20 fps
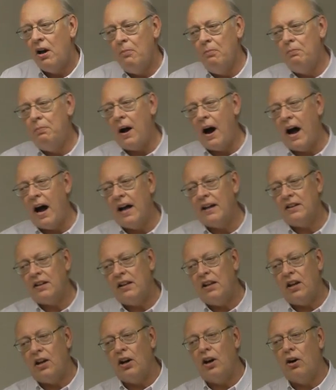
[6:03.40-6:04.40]
But,
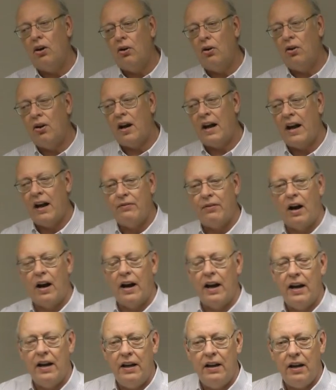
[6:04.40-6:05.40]
you know, have
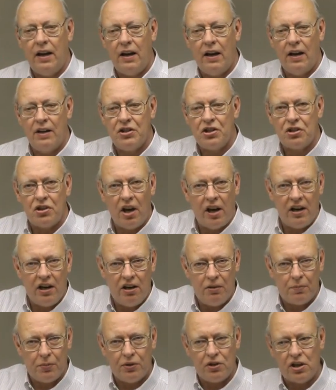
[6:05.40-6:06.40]
I uh,
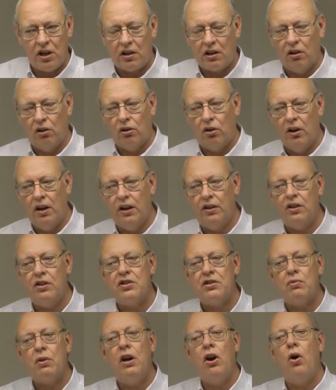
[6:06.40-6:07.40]
studied a particular
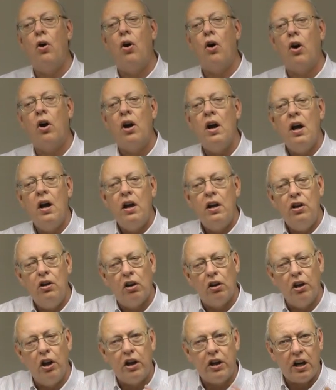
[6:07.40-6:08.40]
industry or
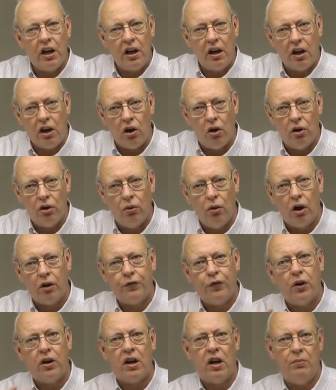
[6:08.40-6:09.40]
you're looking at going to
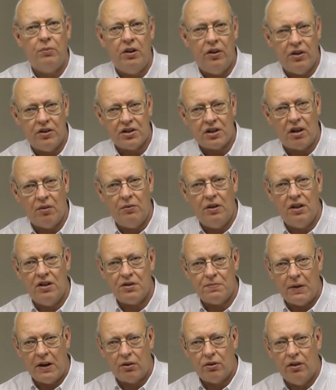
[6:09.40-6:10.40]
work for a company, this company
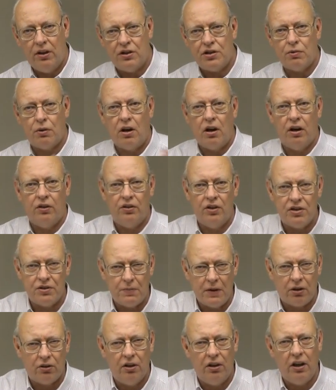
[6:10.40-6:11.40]
is better in this regard and this
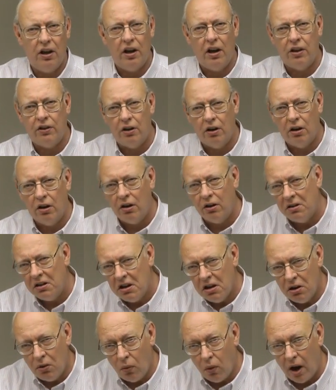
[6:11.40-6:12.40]
better in the other.
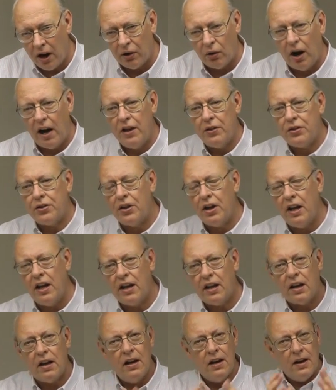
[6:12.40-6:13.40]
What do I
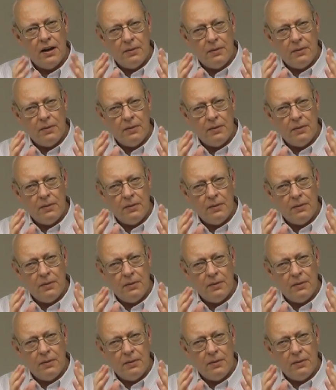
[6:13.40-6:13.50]
think?